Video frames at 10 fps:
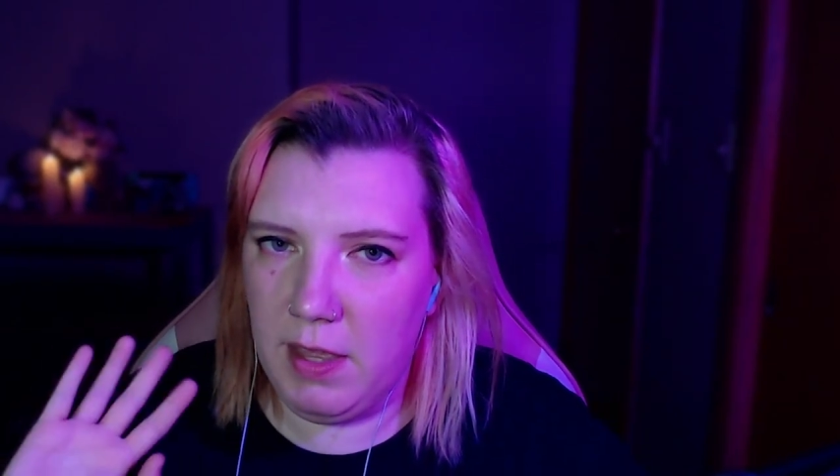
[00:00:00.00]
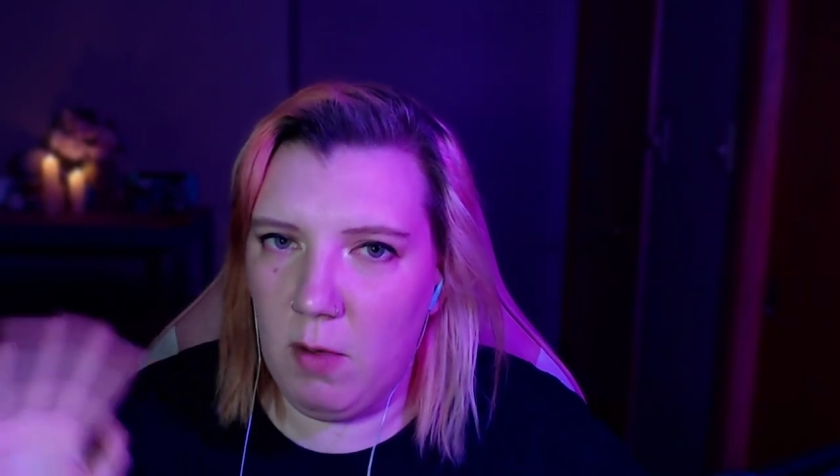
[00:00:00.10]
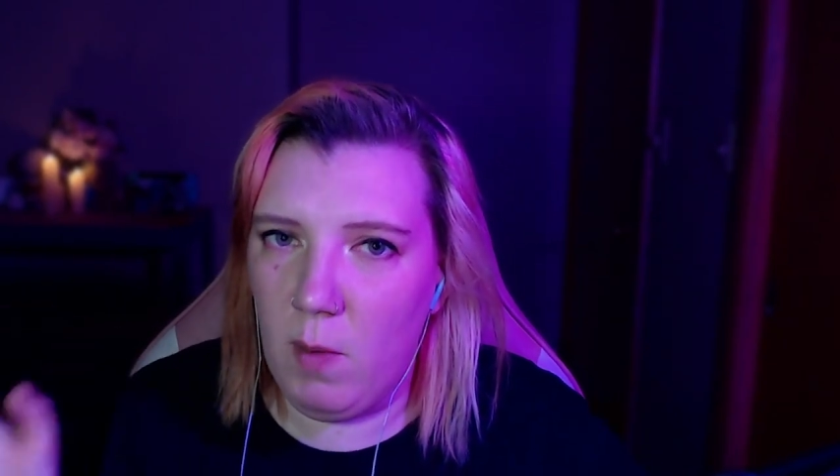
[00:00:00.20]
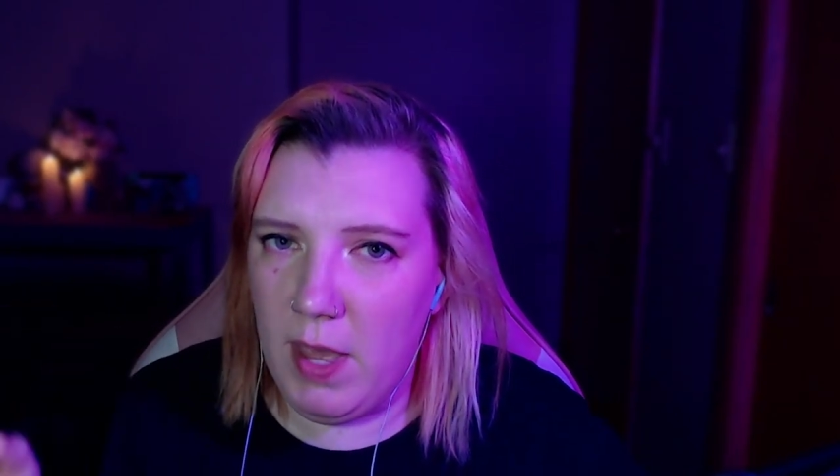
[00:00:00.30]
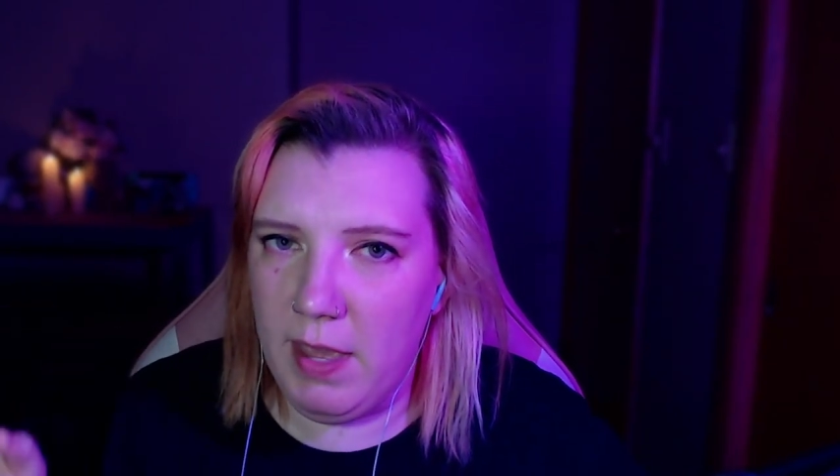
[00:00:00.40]

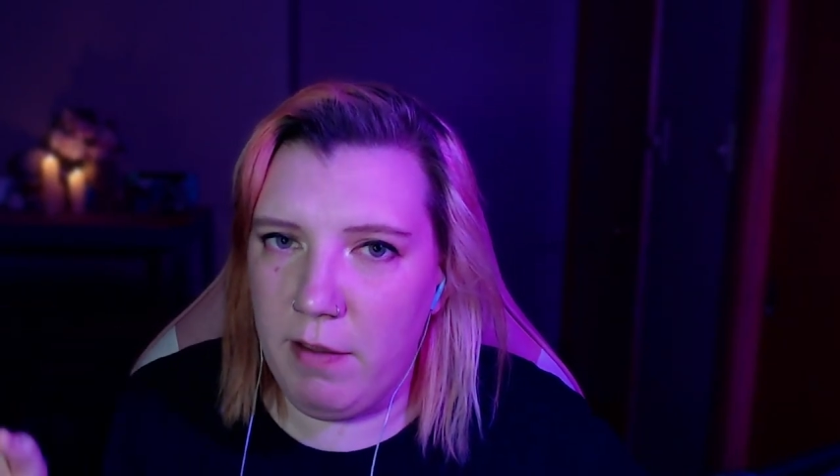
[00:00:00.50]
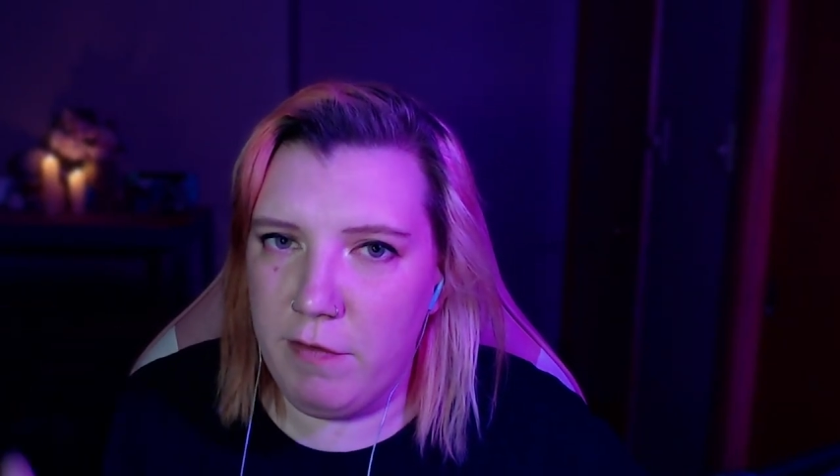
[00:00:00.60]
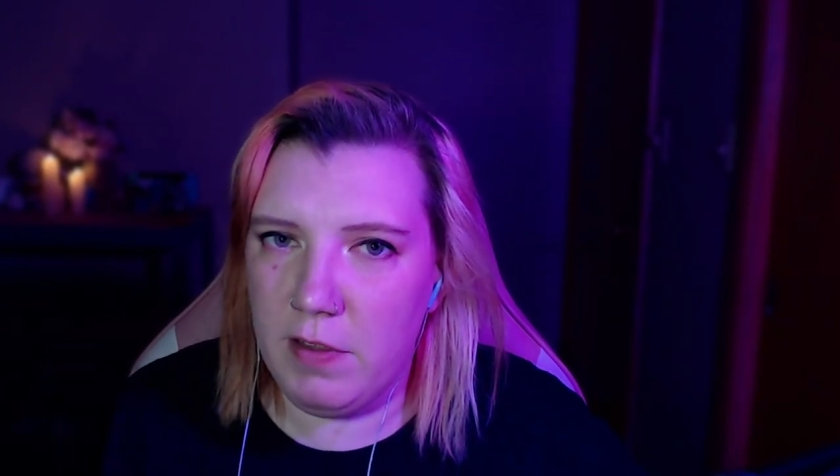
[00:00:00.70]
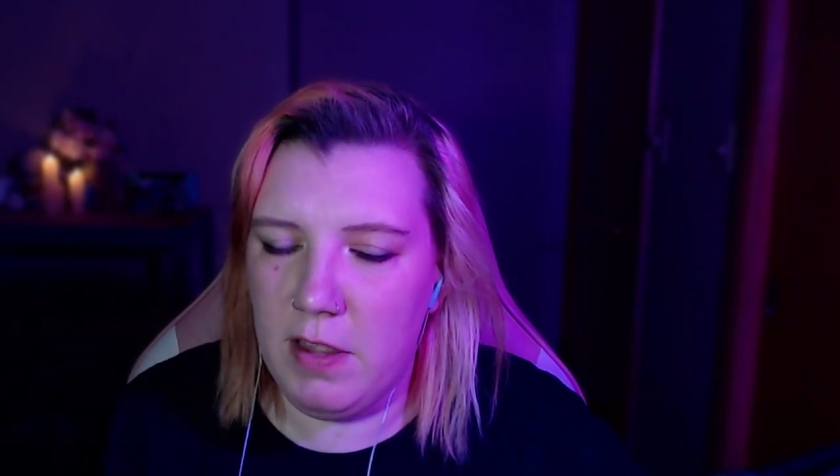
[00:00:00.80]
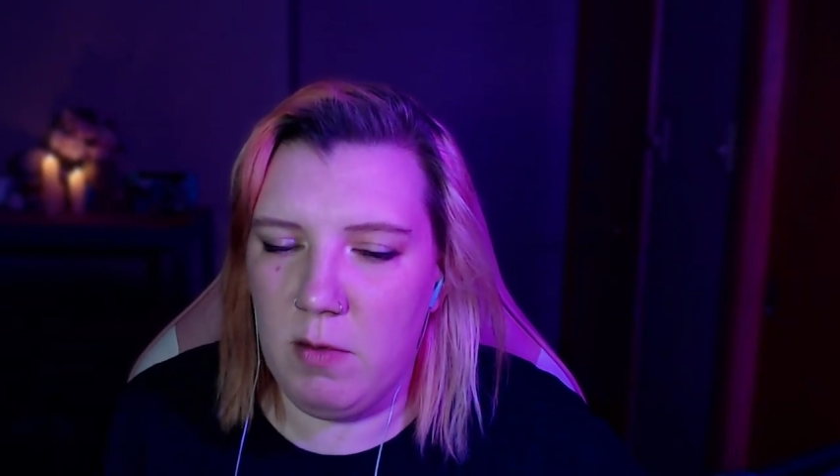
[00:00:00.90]
like
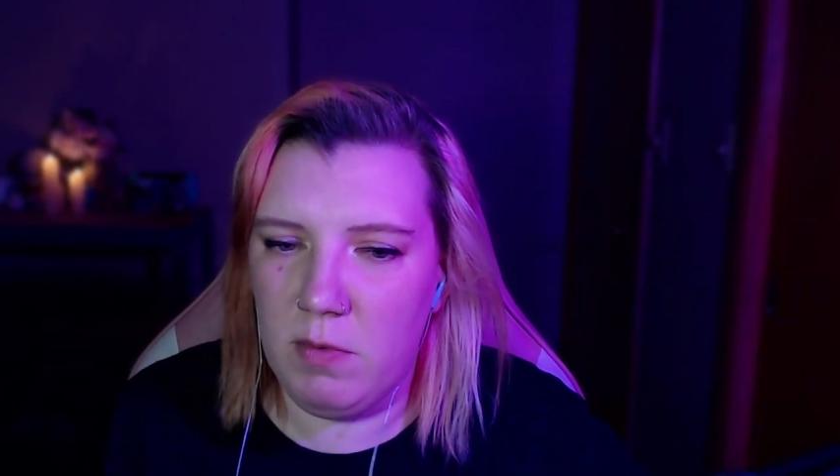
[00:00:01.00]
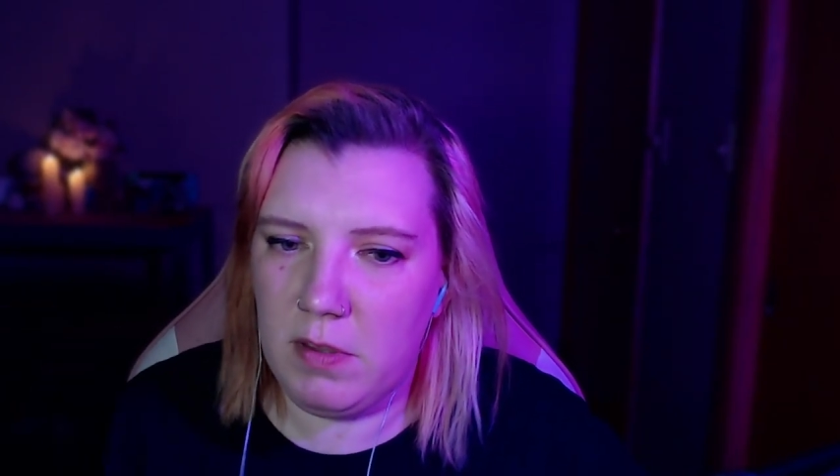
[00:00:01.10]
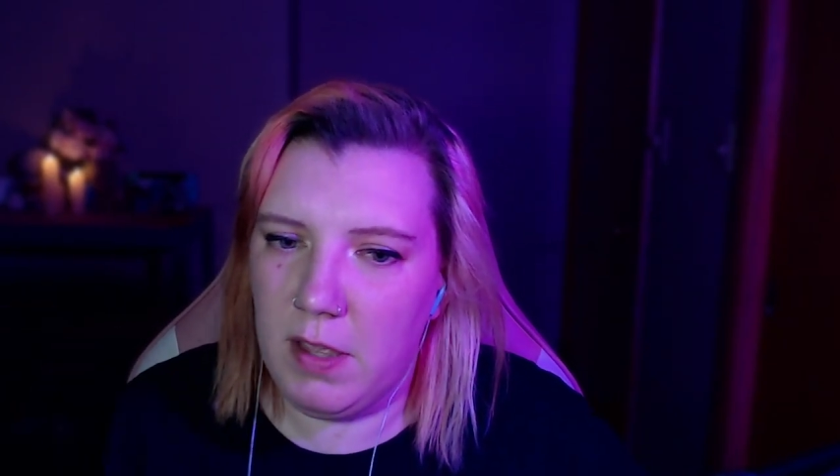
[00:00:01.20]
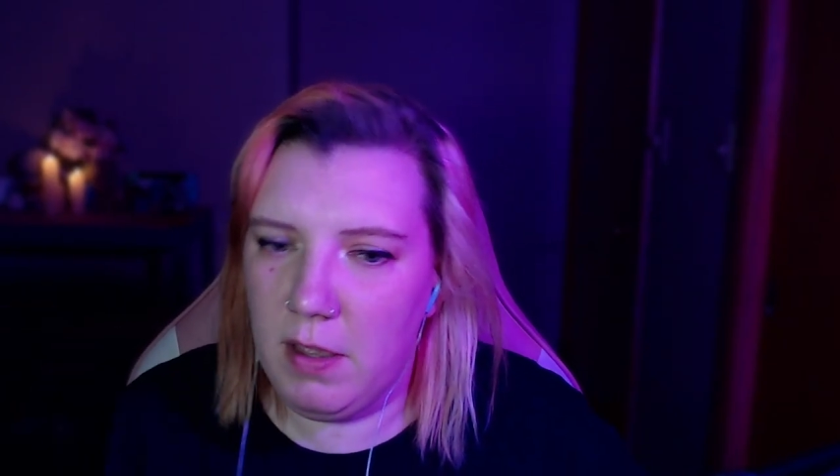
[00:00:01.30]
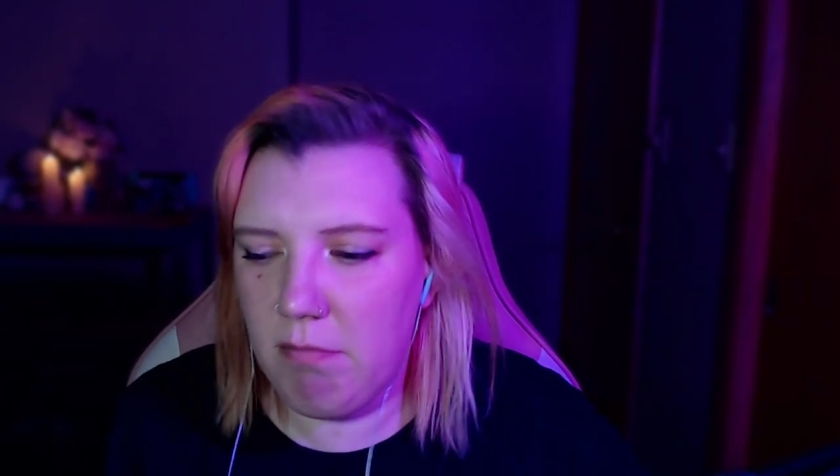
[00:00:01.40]
waved and then
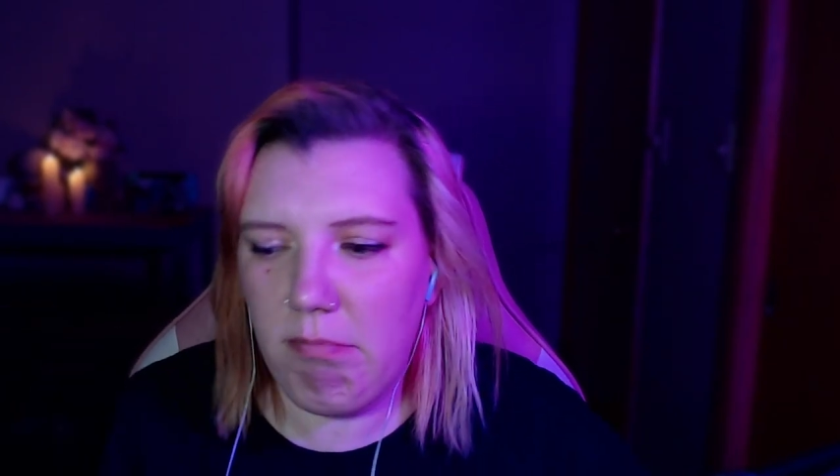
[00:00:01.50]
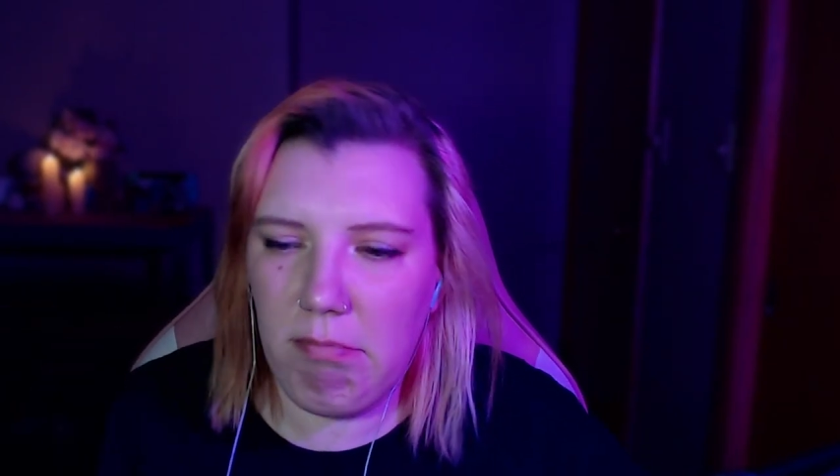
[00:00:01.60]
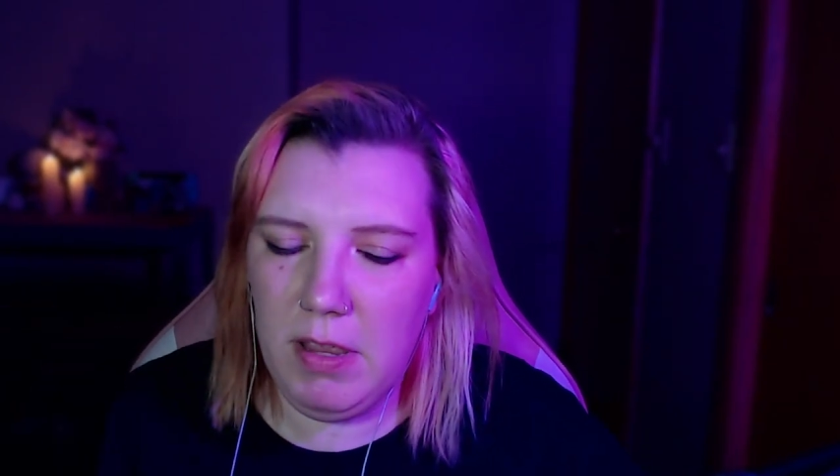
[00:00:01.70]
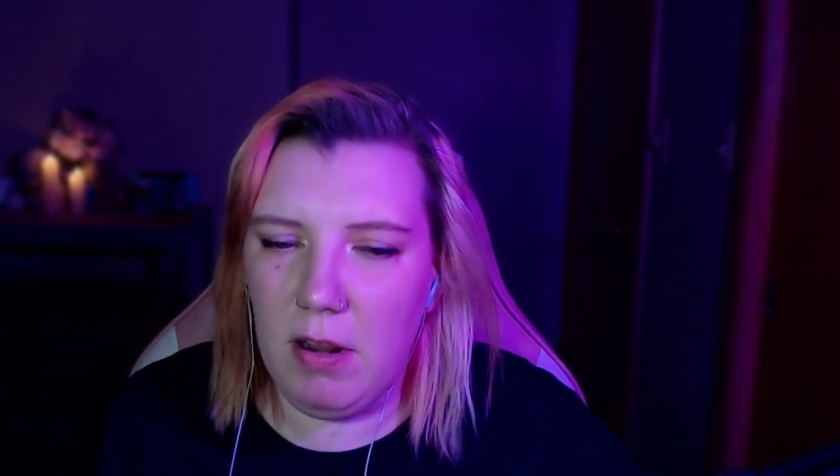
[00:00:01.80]
was like, you